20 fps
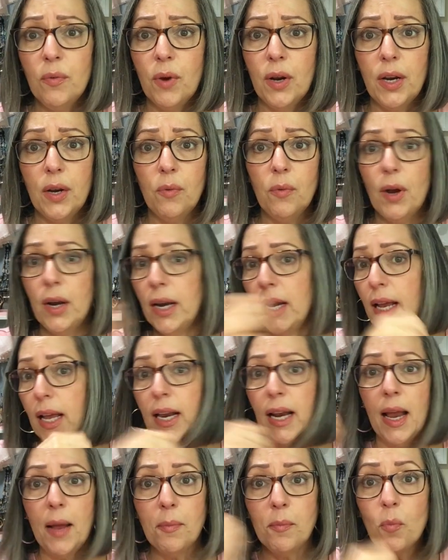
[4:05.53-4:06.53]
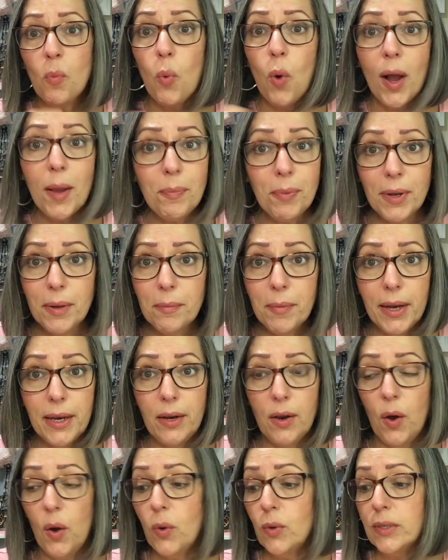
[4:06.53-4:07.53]
running, running, and I'm wiping my
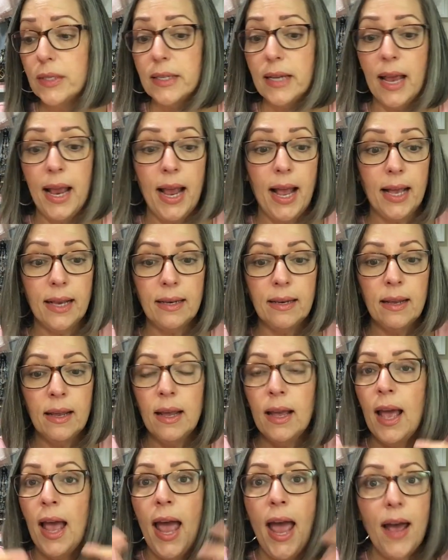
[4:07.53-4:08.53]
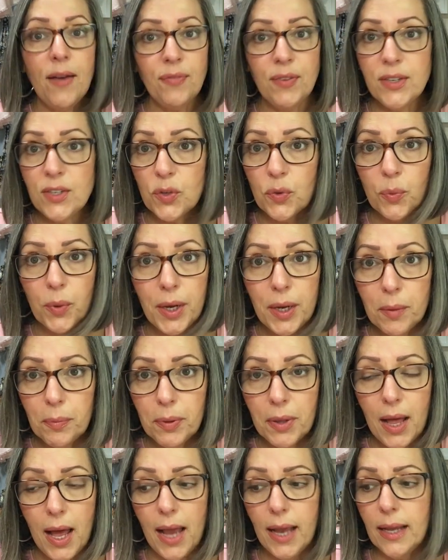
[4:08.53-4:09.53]
nose and having to
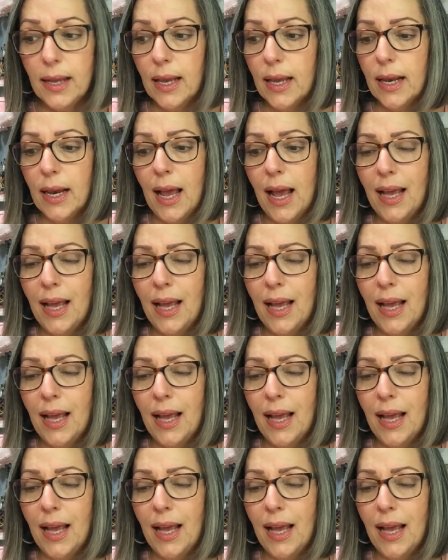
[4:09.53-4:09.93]
reapply again.